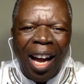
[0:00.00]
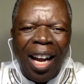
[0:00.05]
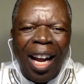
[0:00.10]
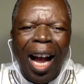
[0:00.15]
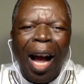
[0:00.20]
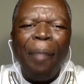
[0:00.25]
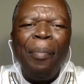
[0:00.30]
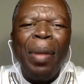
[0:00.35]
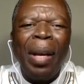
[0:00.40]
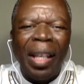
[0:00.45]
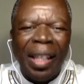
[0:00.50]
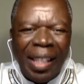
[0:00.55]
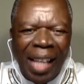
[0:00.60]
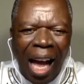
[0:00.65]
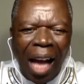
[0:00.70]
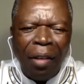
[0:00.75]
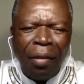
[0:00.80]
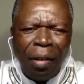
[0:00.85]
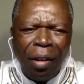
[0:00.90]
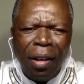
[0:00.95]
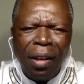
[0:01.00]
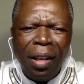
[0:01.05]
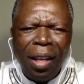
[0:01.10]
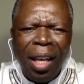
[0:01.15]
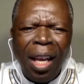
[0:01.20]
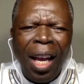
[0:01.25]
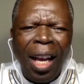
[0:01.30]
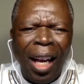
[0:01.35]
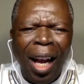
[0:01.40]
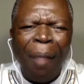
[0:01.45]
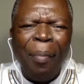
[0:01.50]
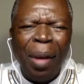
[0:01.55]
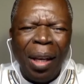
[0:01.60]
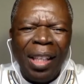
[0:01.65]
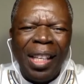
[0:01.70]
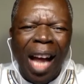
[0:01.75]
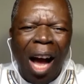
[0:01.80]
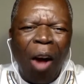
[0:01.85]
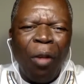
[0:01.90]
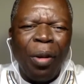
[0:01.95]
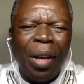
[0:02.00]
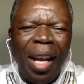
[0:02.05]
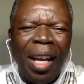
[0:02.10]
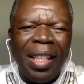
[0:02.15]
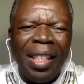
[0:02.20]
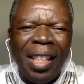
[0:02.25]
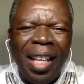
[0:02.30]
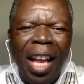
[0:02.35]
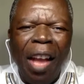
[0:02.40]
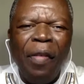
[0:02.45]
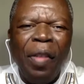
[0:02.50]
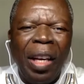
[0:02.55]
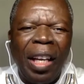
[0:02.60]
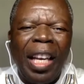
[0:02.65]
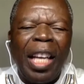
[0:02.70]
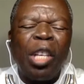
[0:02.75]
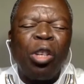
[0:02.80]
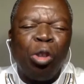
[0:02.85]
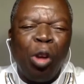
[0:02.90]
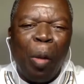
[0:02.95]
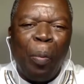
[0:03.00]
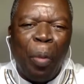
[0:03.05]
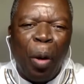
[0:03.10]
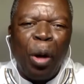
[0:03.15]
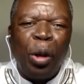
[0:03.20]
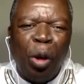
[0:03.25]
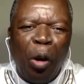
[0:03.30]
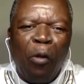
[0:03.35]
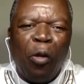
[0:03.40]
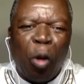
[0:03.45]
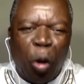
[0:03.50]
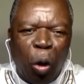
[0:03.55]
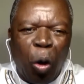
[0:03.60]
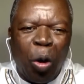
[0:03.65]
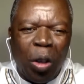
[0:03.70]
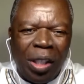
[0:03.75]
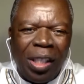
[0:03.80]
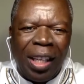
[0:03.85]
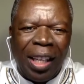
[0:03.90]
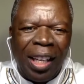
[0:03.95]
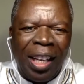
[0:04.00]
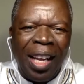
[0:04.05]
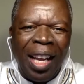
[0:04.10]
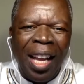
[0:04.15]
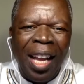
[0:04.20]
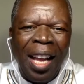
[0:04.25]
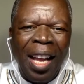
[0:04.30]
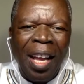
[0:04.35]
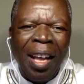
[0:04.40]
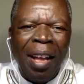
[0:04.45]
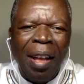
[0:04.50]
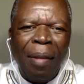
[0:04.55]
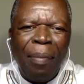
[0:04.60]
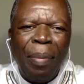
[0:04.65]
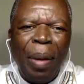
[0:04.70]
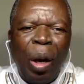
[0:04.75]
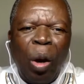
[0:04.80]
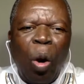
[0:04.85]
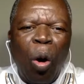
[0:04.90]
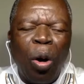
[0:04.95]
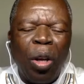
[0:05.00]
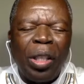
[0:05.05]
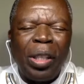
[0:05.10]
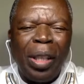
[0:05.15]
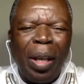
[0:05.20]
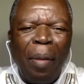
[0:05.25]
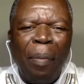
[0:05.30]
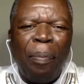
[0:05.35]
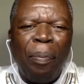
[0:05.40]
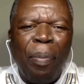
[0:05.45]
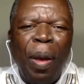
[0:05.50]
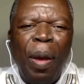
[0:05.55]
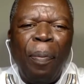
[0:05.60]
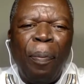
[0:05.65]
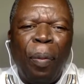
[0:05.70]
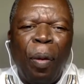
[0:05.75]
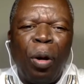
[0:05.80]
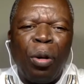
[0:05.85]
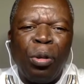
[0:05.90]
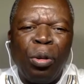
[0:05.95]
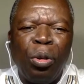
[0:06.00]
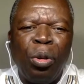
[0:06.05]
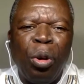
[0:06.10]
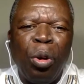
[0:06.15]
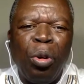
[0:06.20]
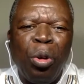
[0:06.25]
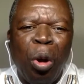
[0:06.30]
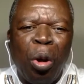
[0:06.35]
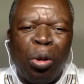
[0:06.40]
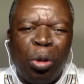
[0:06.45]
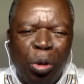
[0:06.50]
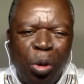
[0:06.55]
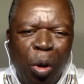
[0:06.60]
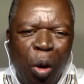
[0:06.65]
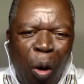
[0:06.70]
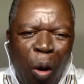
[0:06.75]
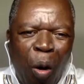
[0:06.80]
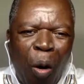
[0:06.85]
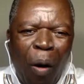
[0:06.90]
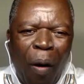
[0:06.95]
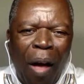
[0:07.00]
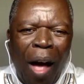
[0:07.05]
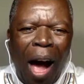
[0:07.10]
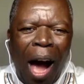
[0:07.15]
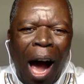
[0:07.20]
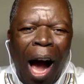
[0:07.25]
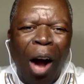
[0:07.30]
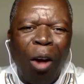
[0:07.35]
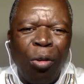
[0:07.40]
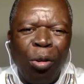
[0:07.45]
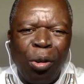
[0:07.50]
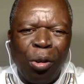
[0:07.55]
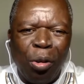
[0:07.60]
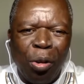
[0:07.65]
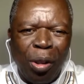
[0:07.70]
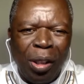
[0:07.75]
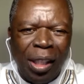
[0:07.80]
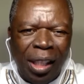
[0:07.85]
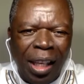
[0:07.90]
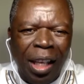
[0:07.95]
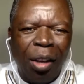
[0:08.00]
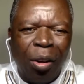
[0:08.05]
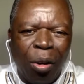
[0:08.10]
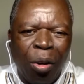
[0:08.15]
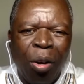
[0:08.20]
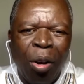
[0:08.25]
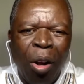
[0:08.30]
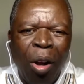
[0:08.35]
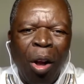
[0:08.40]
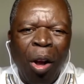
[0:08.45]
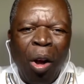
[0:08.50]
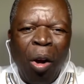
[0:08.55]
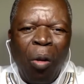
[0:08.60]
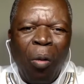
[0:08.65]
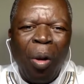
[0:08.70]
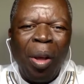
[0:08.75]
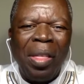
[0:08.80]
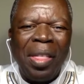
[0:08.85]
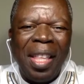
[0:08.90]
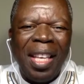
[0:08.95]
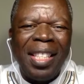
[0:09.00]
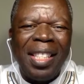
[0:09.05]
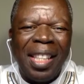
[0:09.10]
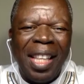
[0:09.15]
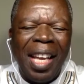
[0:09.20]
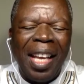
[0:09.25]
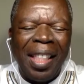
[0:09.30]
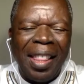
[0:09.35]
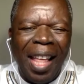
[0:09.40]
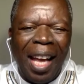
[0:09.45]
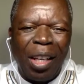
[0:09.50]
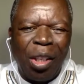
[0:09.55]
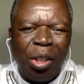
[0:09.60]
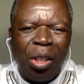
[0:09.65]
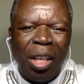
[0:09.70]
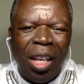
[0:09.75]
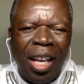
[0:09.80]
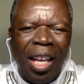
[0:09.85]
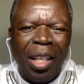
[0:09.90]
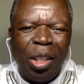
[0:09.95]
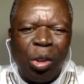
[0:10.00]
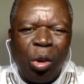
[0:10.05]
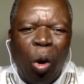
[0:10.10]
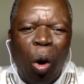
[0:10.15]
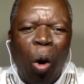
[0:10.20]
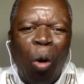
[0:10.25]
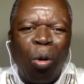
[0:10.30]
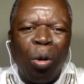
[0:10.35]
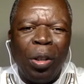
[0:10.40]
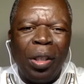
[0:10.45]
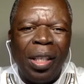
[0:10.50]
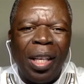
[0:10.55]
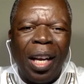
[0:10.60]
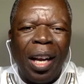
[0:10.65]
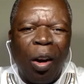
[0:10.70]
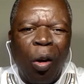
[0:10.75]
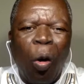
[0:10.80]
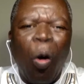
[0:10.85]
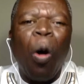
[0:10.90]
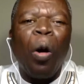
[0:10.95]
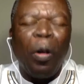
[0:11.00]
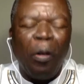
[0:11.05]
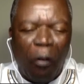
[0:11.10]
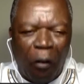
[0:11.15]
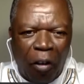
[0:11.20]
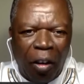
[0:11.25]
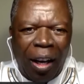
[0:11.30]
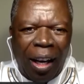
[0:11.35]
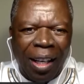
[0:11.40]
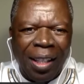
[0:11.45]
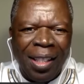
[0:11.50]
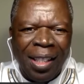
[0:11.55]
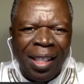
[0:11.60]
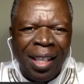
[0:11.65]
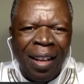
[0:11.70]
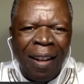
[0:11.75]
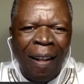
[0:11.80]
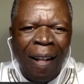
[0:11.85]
coming down and even getting to a point of closing because people do not know how to deal with this thing that is called conflict.